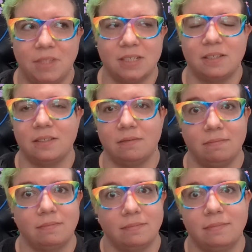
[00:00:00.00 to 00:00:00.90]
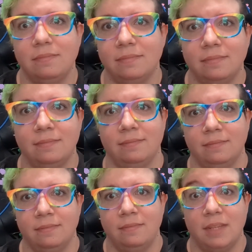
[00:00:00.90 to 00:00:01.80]
that's,
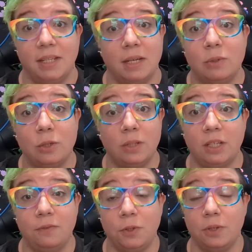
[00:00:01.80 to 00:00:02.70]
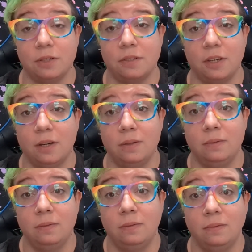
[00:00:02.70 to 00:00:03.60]
and that was only a few years ago.
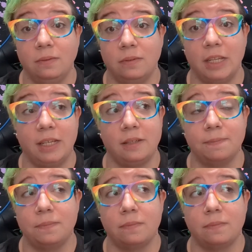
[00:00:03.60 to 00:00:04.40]
Like,